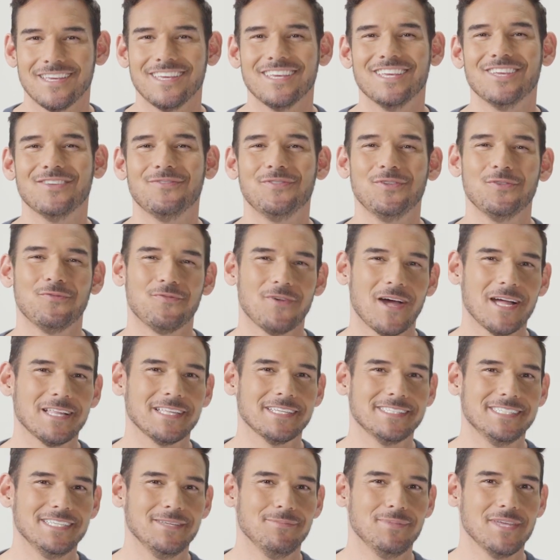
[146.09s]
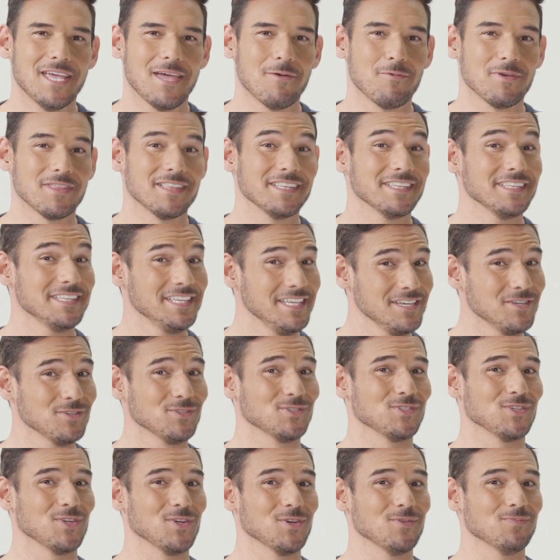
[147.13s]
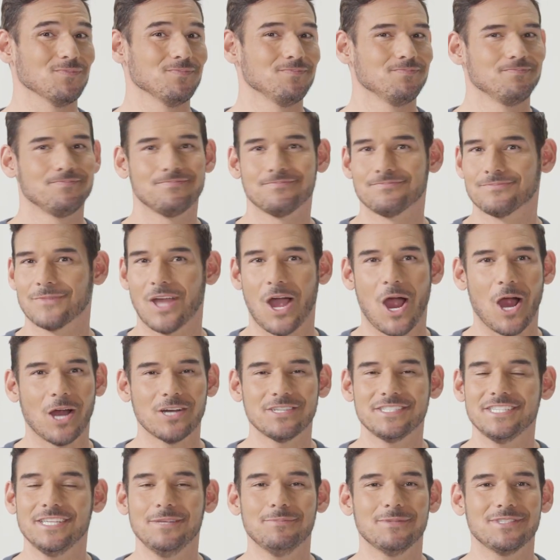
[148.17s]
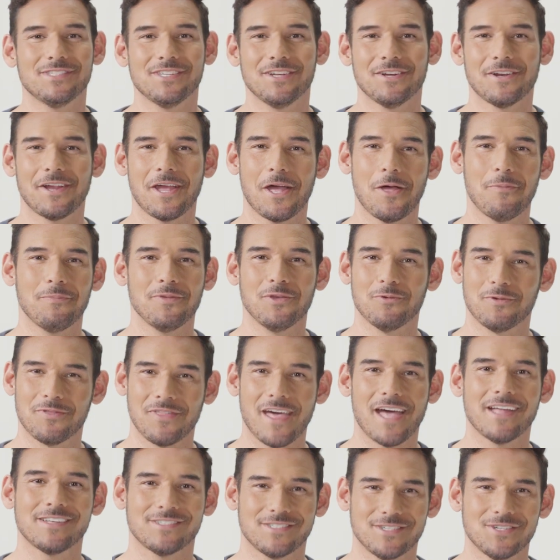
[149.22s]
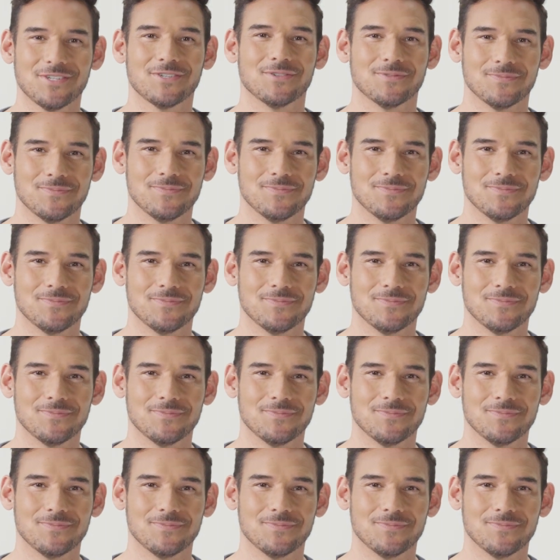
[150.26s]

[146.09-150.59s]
If you file a DBA with LegalZoom, our team is here to help you with that too.